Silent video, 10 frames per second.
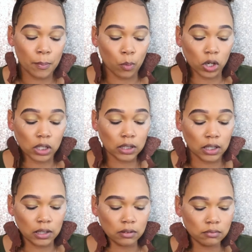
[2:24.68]
more
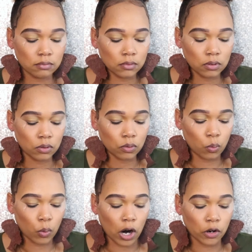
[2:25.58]
clean
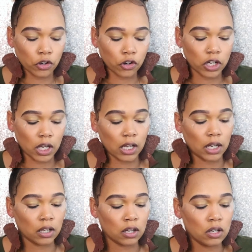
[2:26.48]
while you're
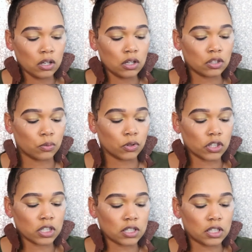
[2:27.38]
creating. So we're
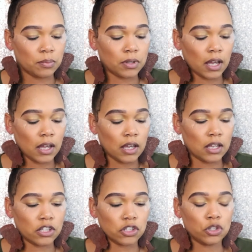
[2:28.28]
gonna just dip that
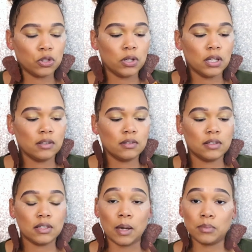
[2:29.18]
end into it.
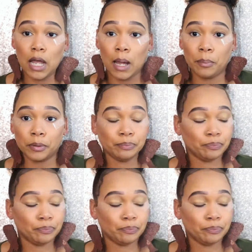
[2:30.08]
Tap, tap.